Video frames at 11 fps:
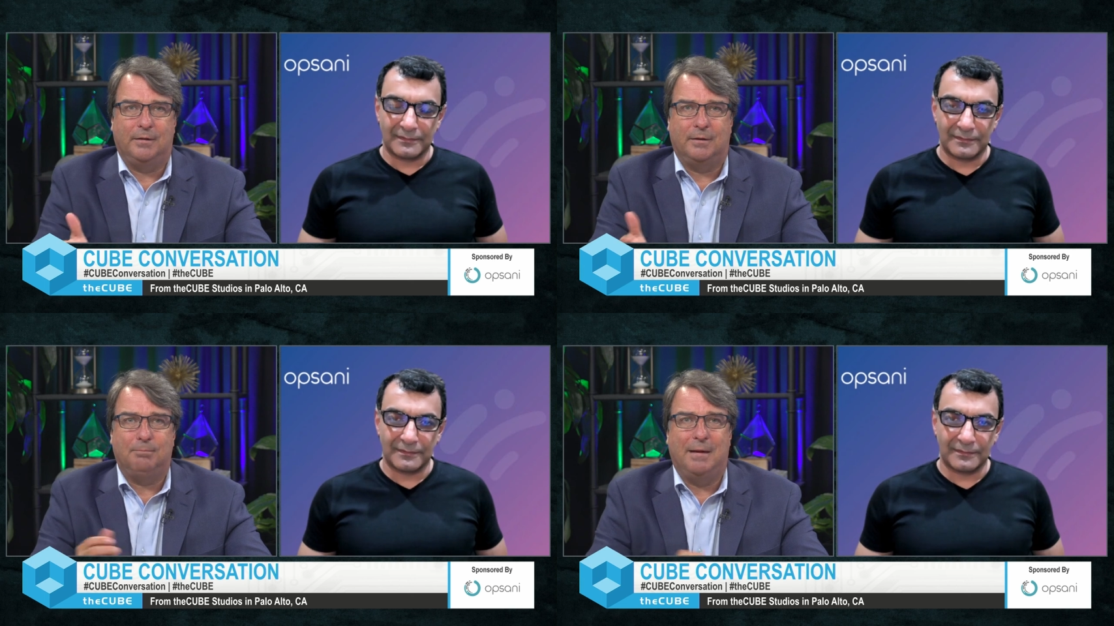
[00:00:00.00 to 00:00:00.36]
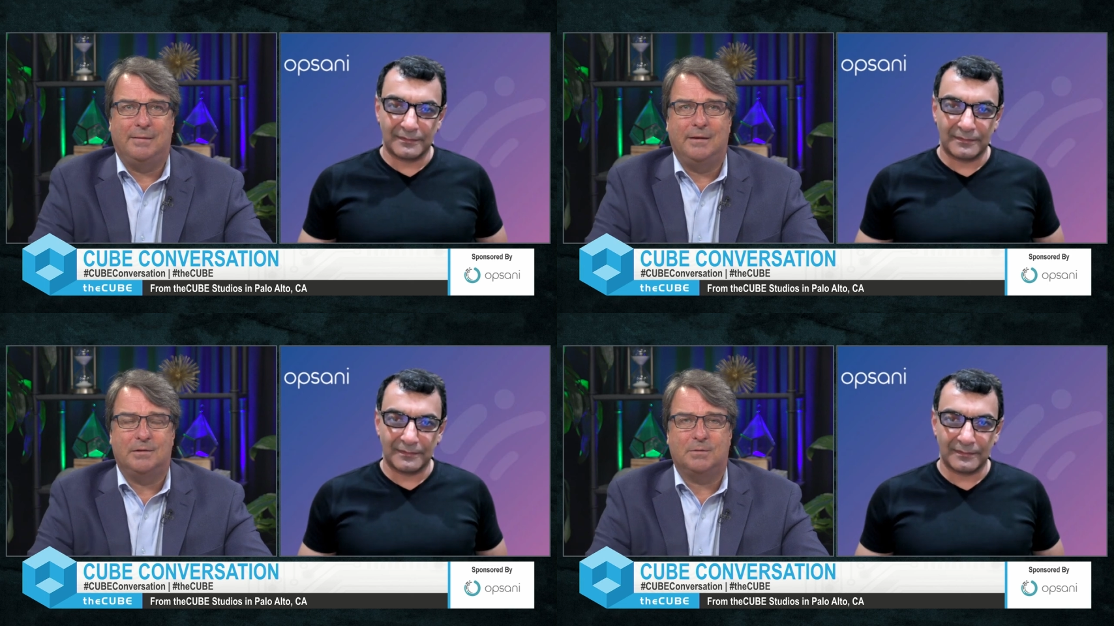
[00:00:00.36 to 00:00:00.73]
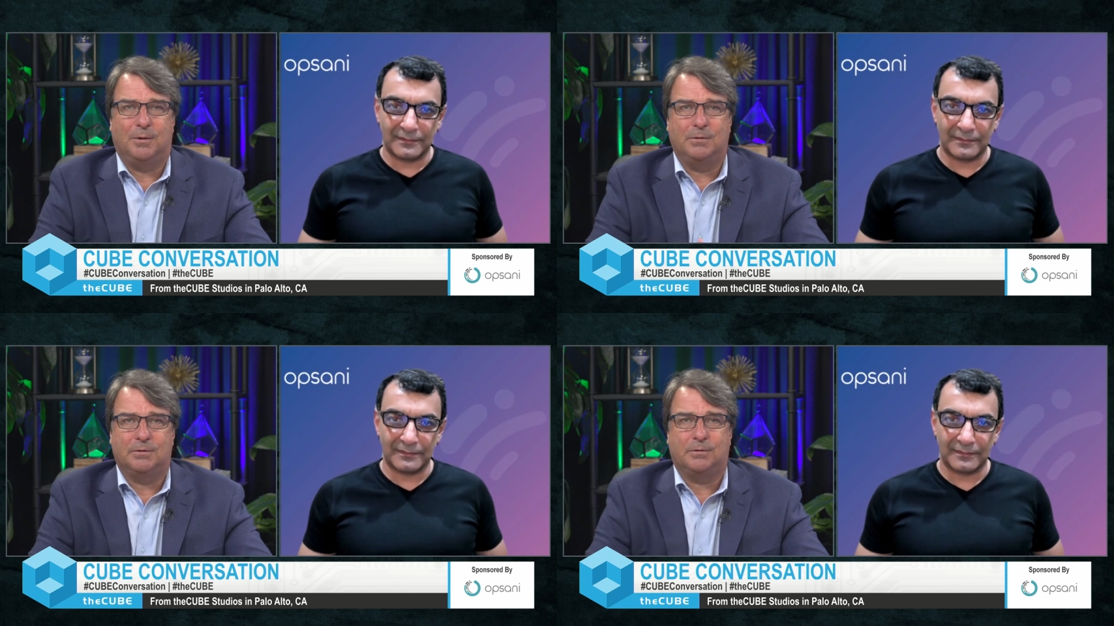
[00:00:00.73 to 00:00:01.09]
Speaker 1: to make these
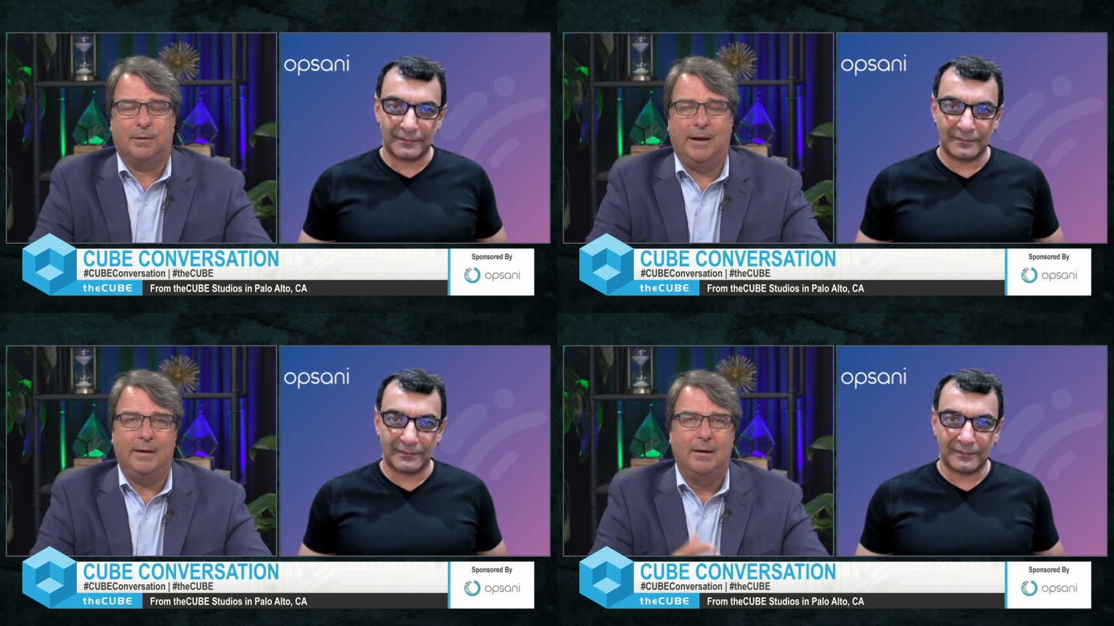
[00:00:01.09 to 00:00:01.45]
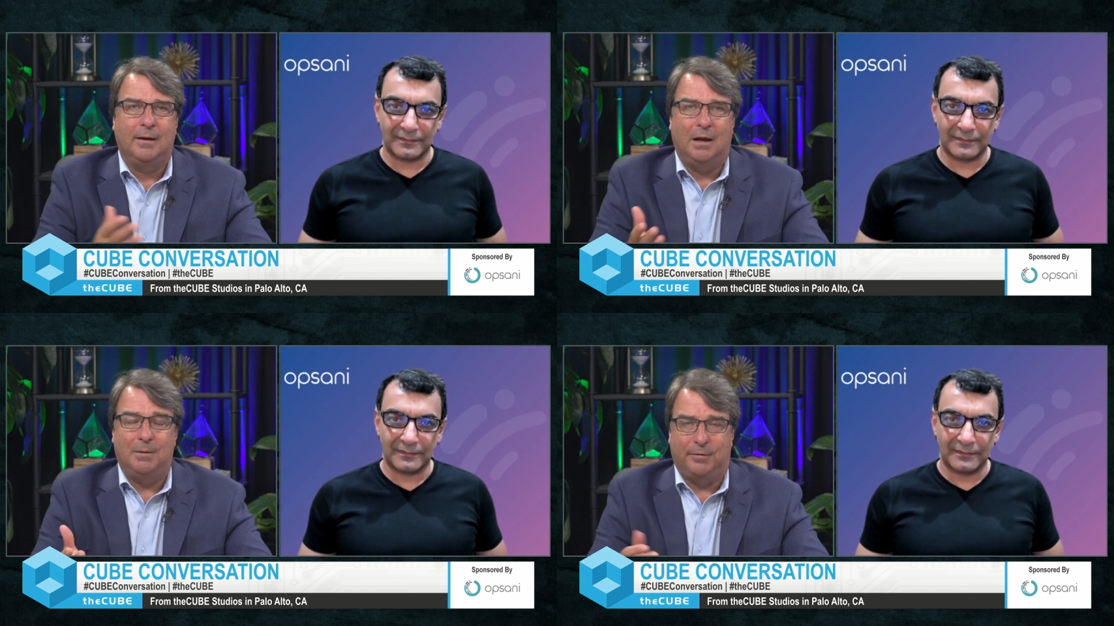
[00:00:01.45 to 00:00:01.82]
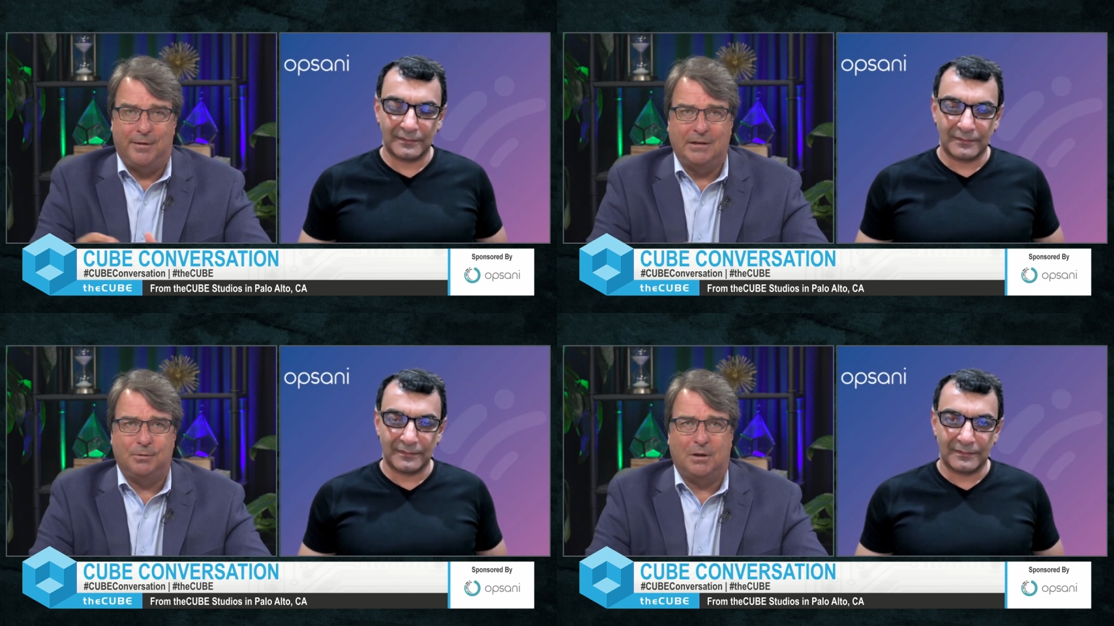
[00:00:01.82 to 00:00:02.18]
experiences great. Anyway,
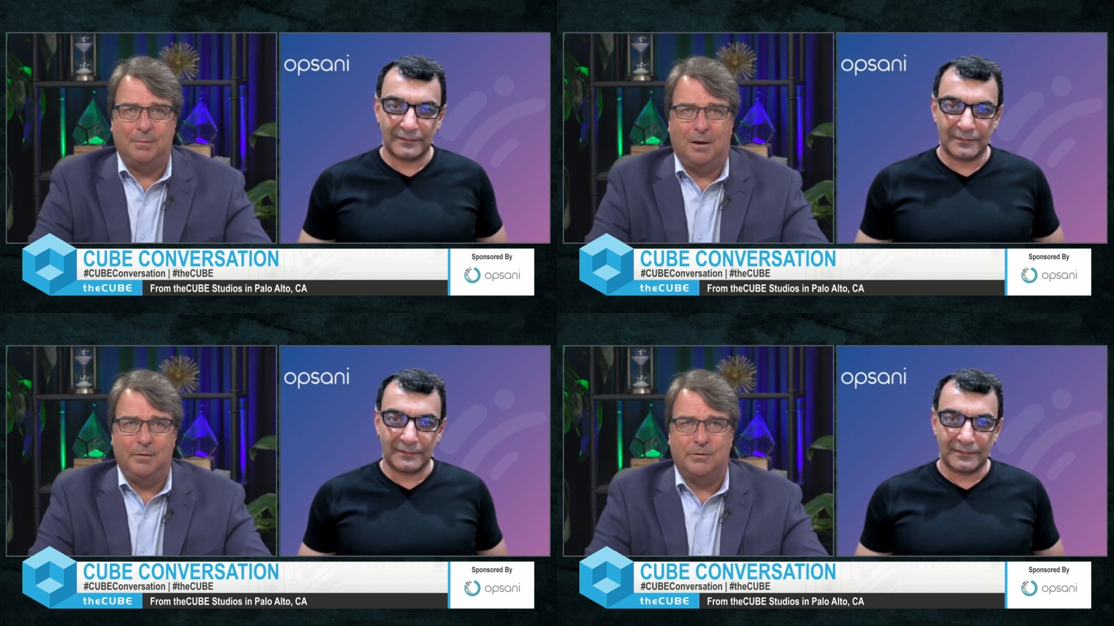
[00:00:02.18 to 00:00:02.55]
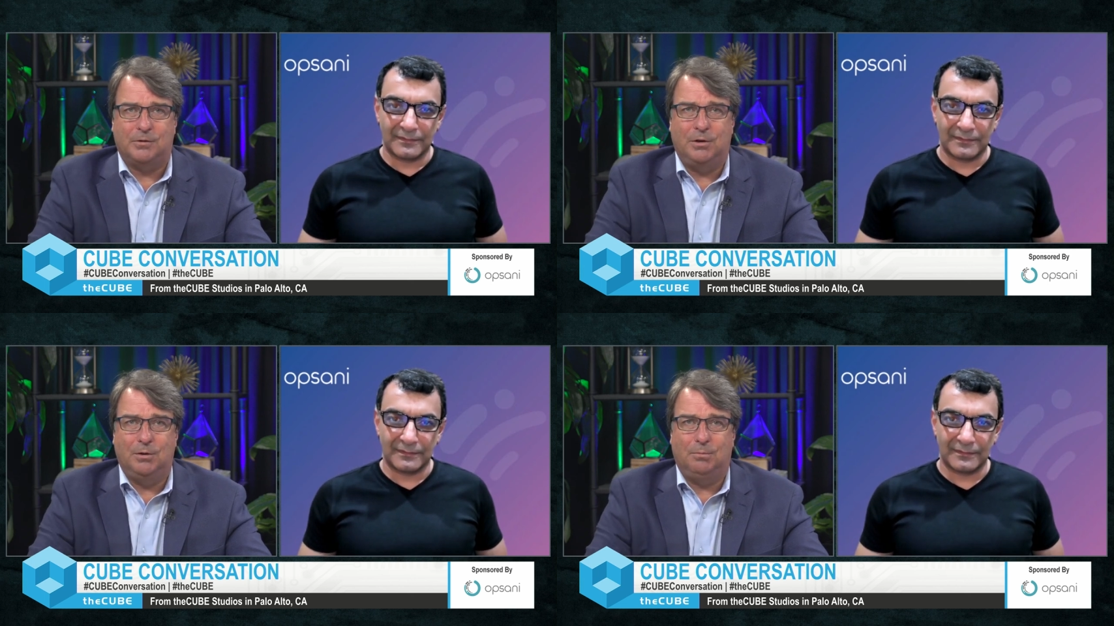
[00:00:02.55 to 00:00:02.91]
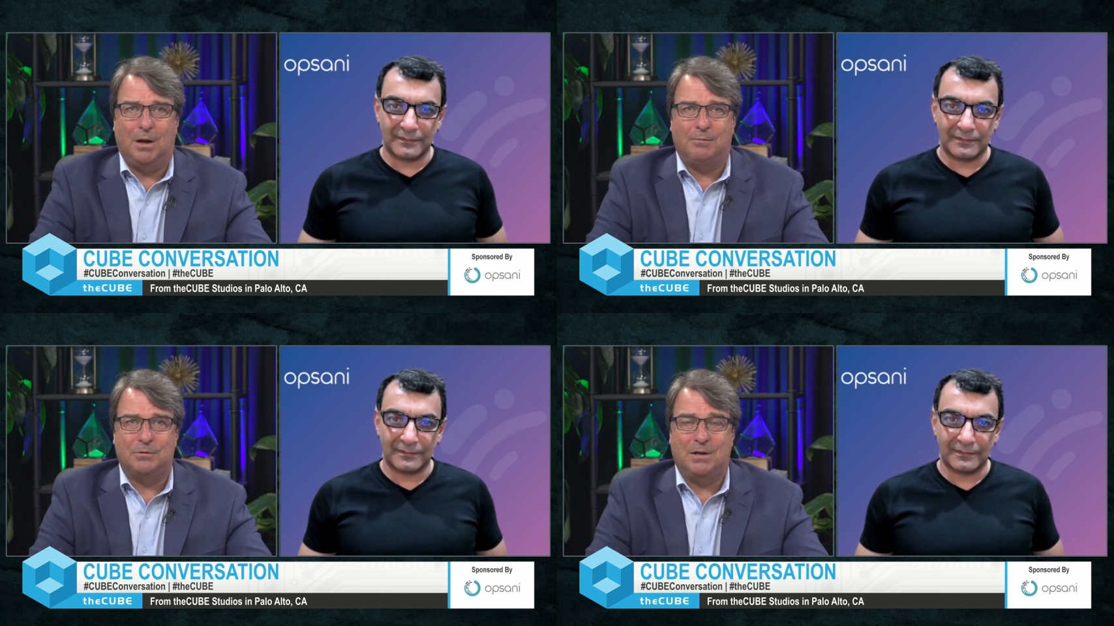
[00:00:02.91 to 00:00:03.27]
thanks for coming on this CUBE
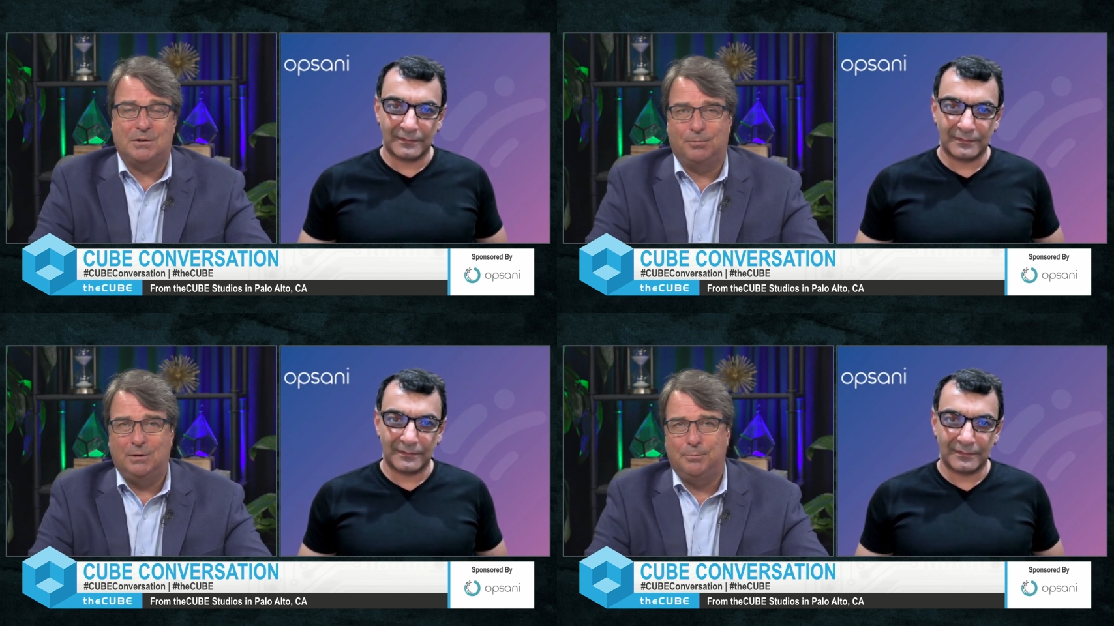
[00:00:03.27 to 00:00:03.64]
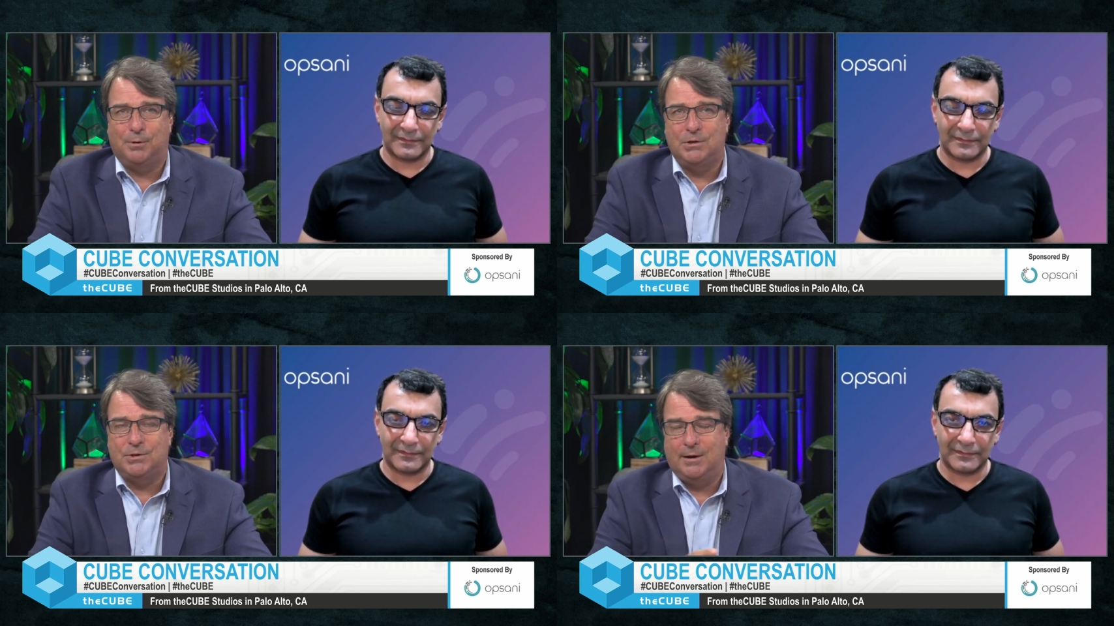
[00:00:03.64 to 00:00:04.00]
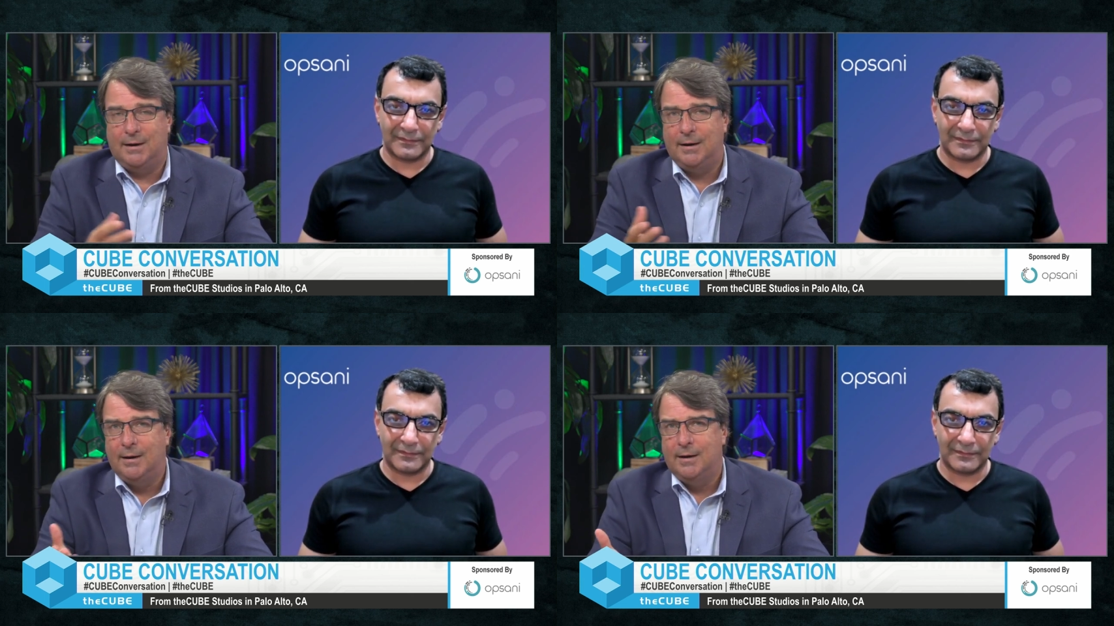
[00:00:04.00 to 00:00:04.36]
conversation, I really appreciate it.